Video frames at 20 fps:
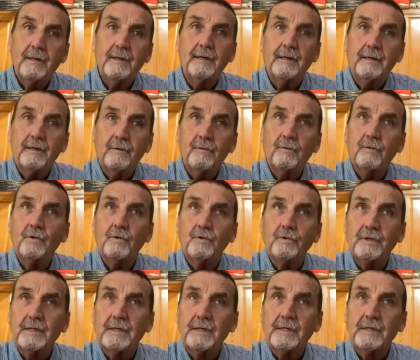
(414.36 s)
it, it
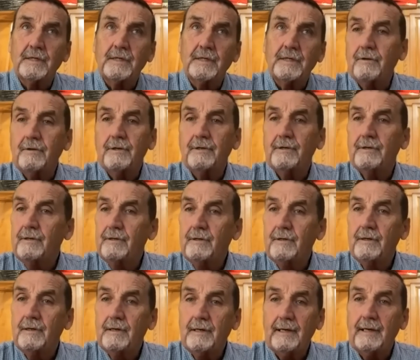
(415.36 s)
rules out
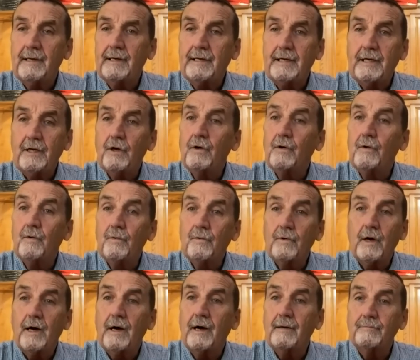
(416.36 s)
any
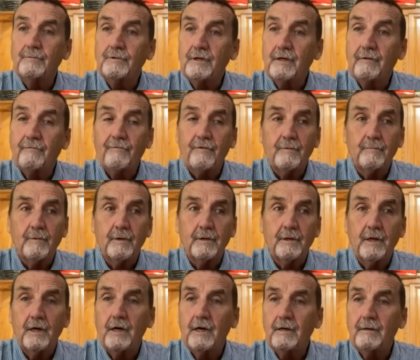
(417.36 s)
known object from a
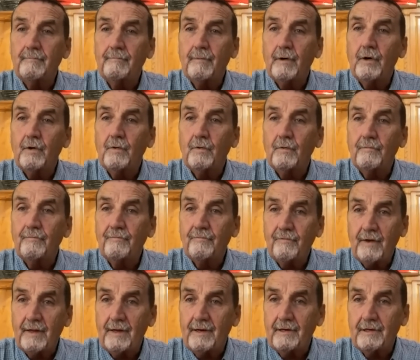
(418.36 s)
nut and bolt
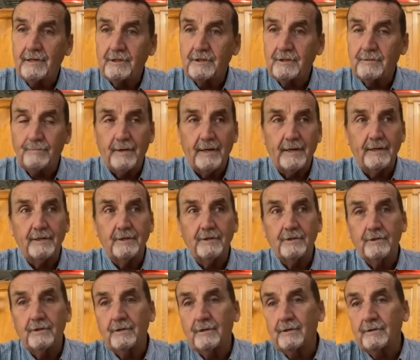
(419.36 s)
flying in space
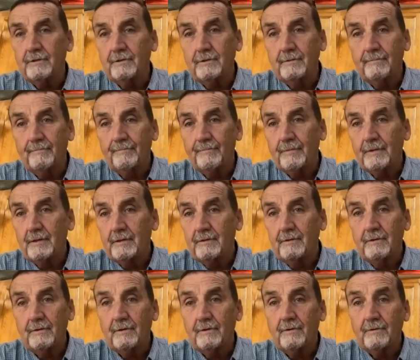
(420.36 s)
to
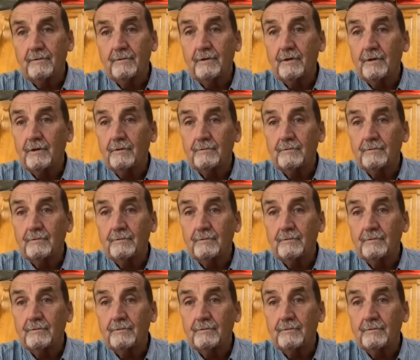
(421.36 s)
to you know